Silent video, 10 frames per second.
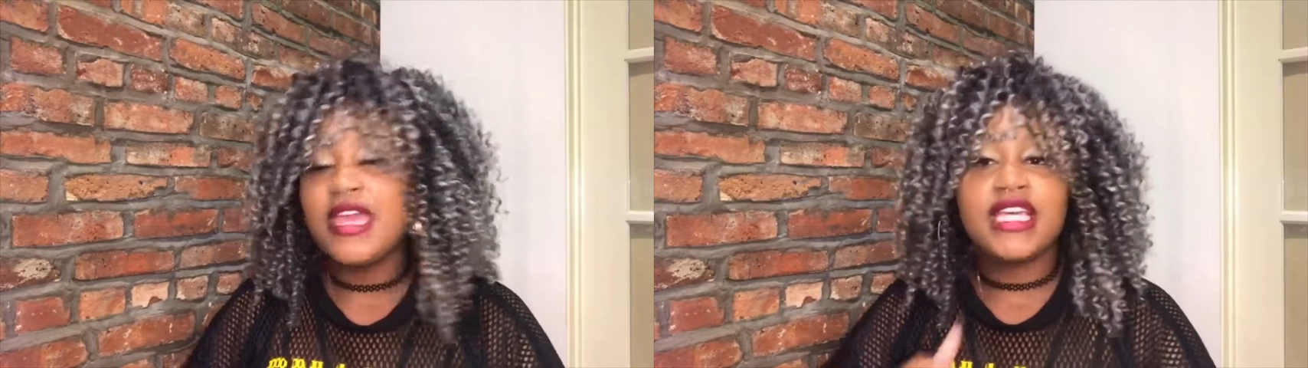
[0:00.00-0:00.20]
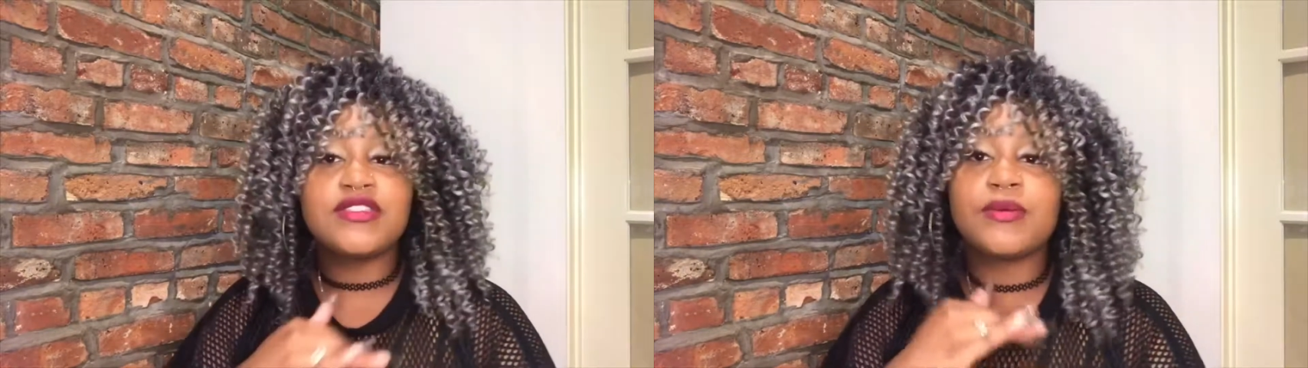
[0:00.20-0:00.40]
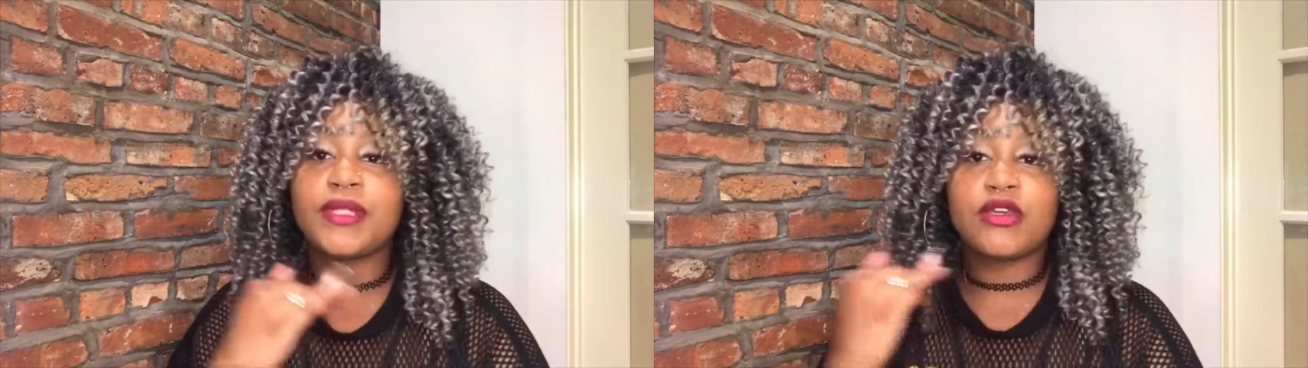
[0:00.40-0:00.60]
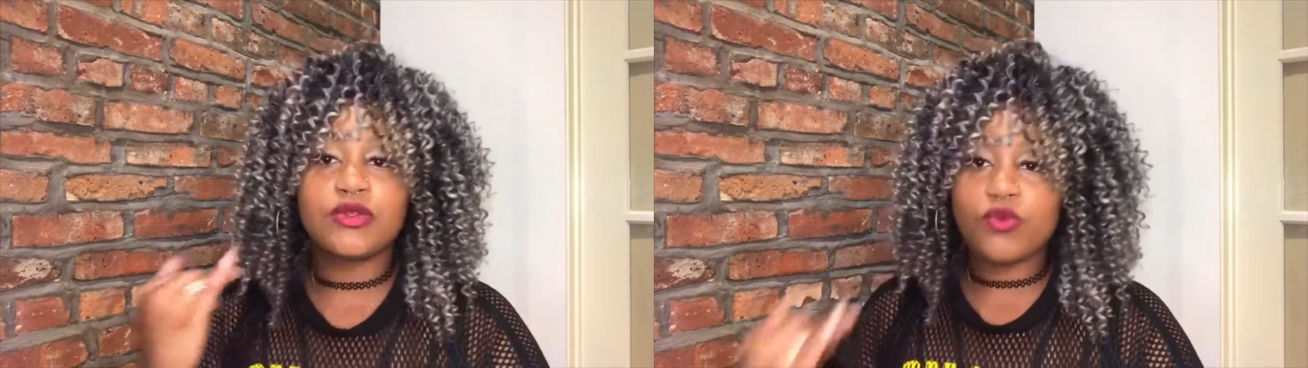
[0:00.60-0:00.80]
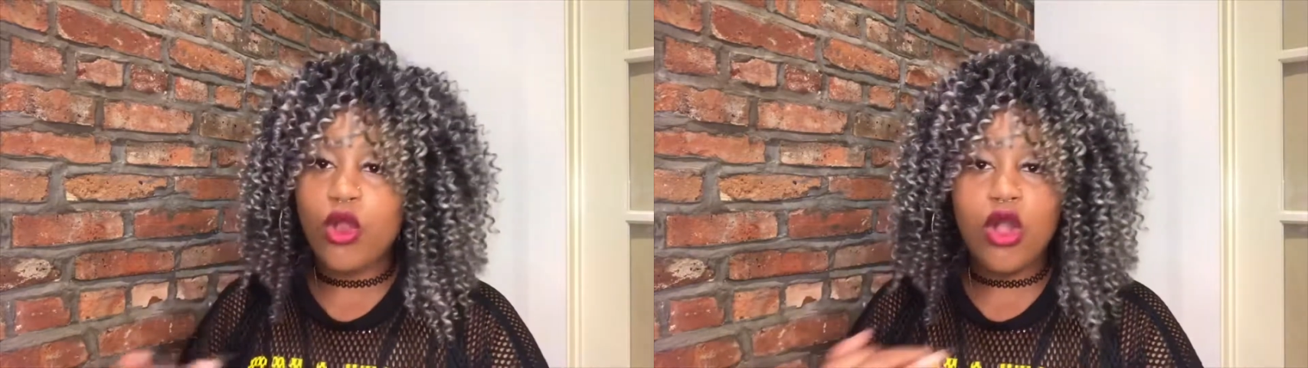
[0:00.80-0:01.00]
If something
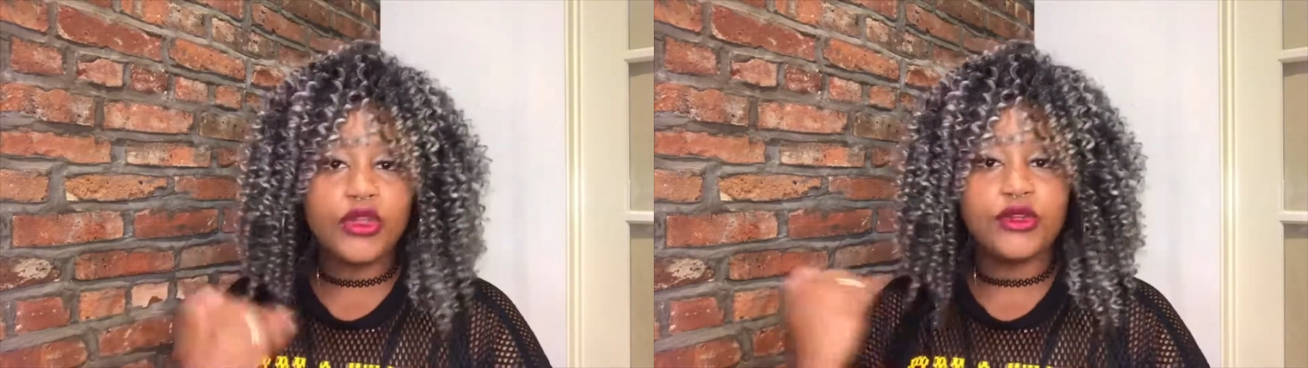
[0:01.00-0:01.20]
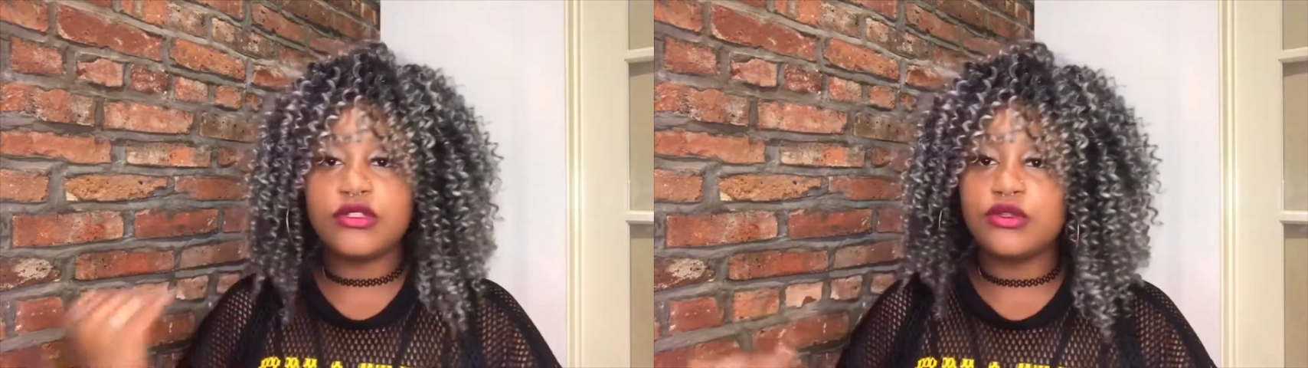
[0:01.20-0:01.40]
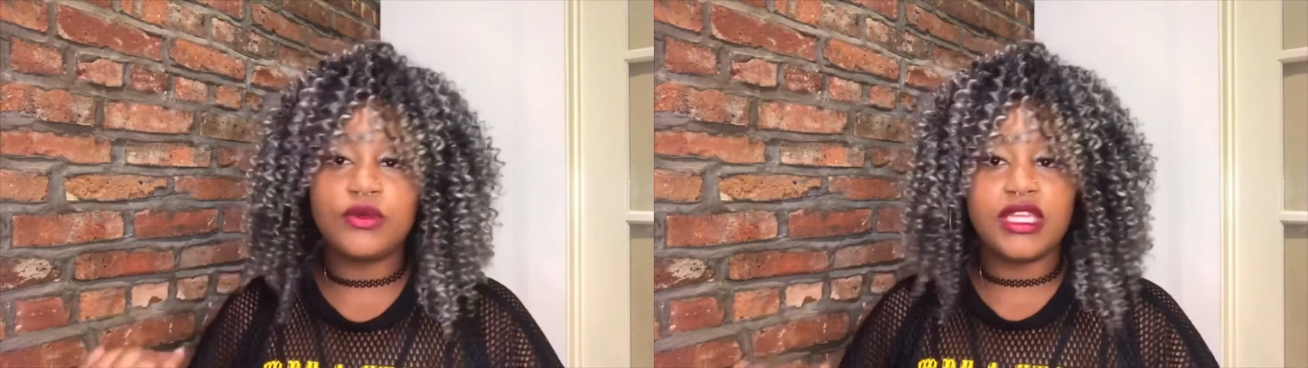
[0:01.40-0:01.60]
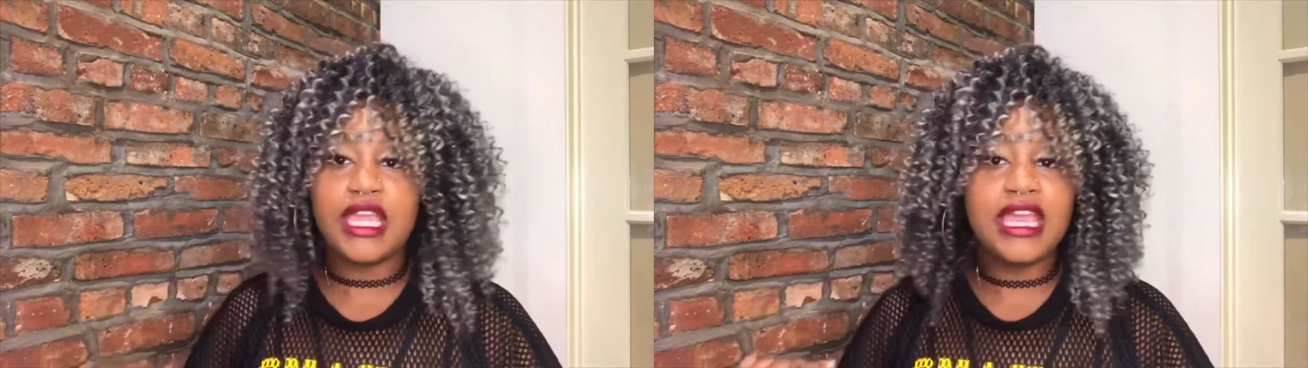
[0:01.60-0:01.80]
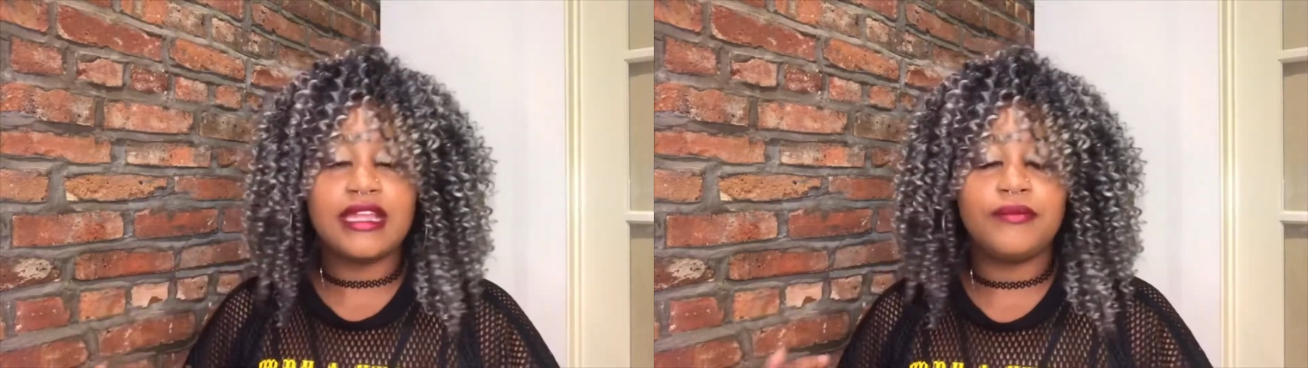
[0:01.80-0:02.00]
goes wrong, you can do it
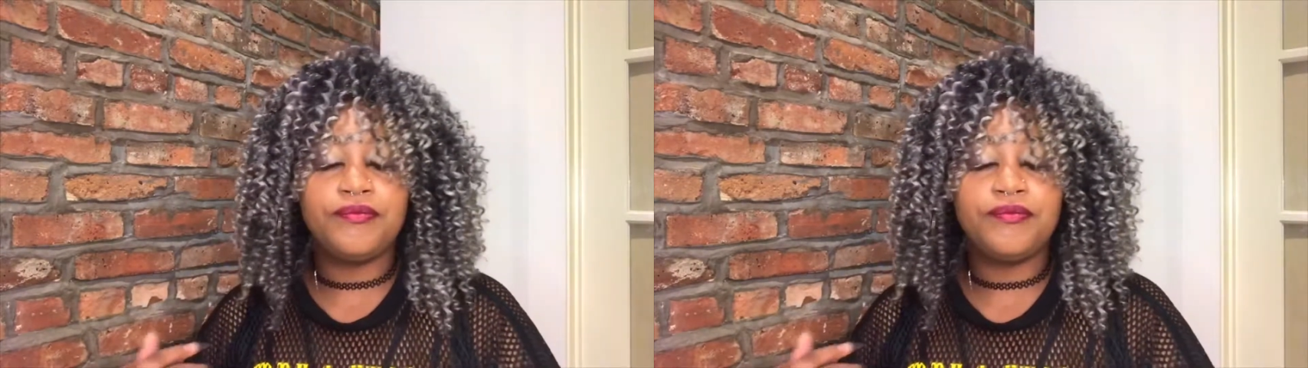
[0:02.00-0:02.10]
again.